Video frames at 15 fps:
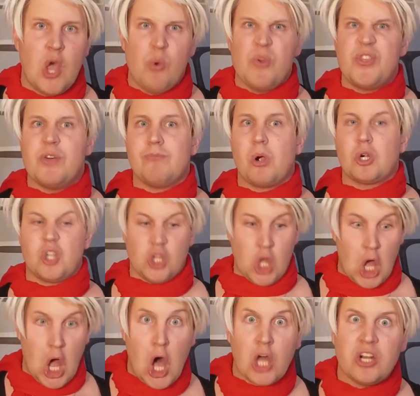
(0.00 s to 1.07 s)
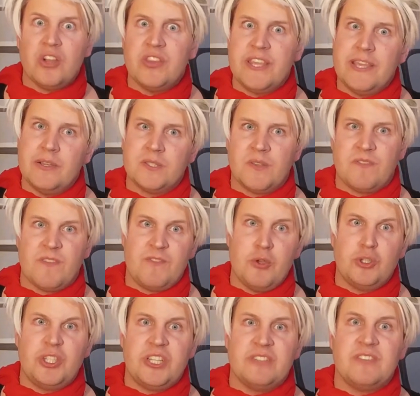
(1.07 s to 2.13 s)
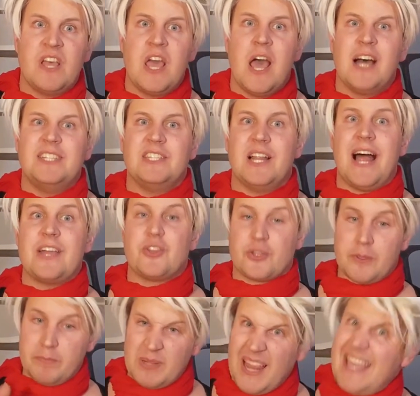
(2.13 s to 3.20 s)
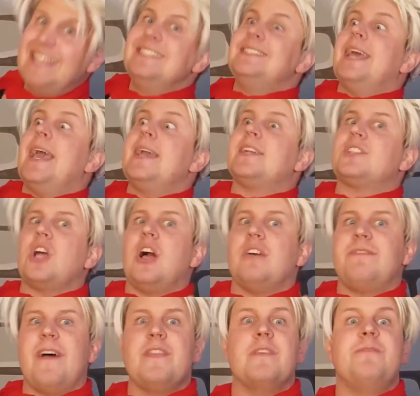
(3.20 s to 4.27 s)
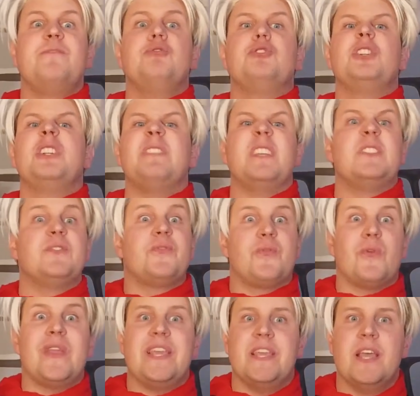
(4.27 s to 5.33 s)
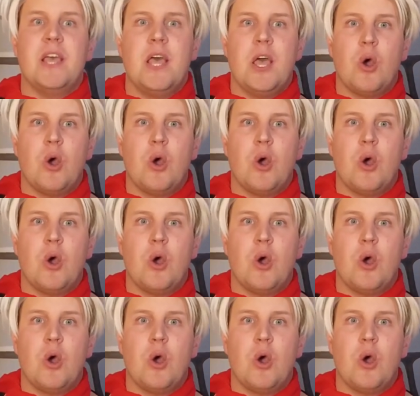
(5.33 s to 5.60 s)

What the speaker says: with the marshal hot on the heels of the fugitive until either the plane takes off and the fugitive is free,